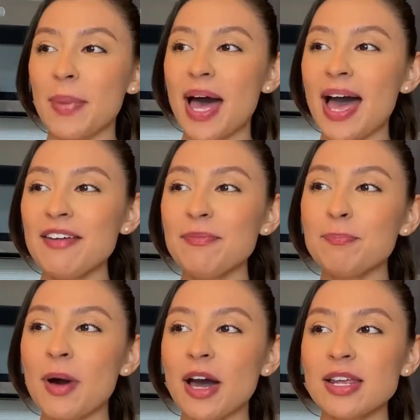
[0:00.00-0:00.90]

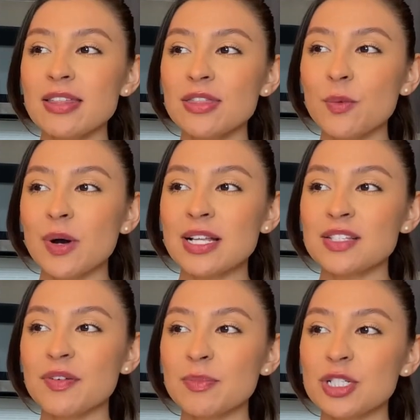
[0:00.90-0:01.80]
I've bought in the
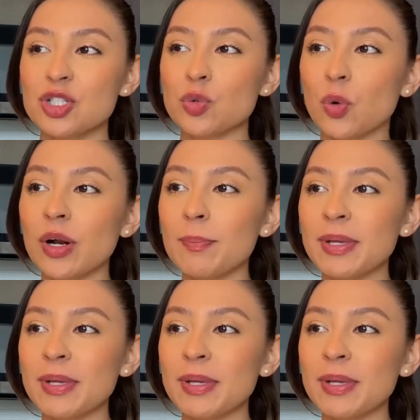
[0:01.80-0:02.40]
ones from the store,